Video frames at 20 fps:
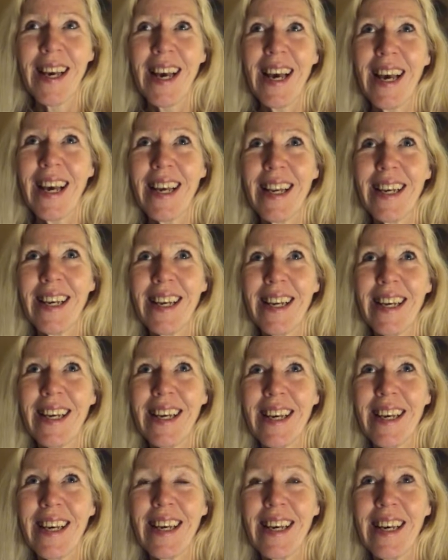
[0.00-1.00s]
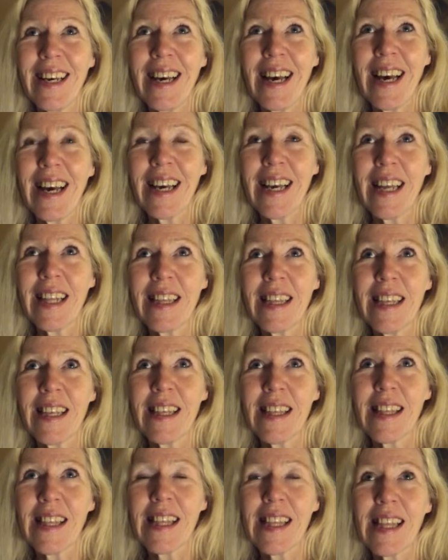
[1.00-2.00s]
And I got
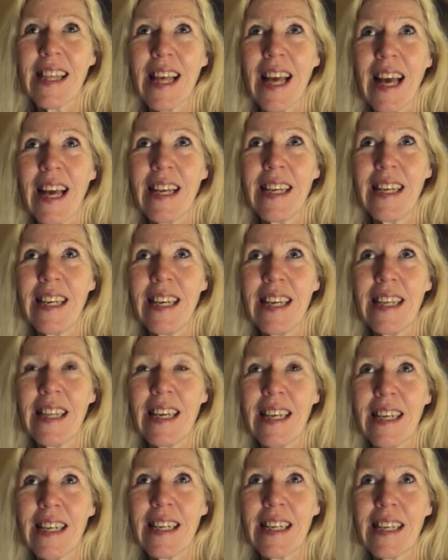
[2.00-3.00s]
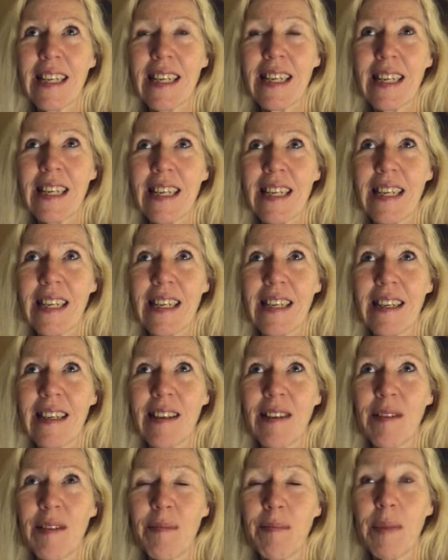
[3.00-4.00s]
this idea that
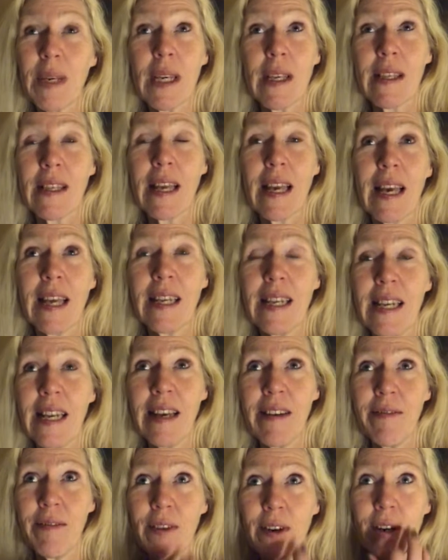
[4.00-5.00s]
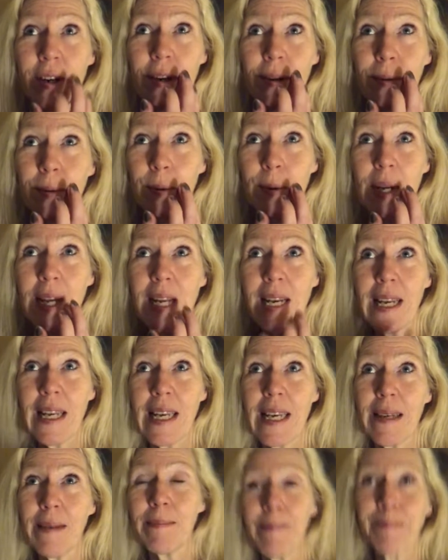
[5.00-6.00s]
because I had never
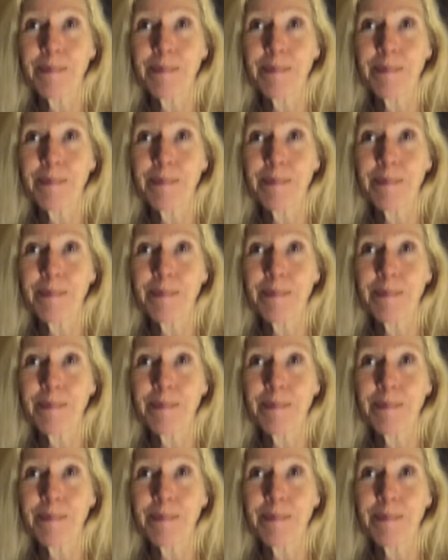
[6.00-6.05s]
really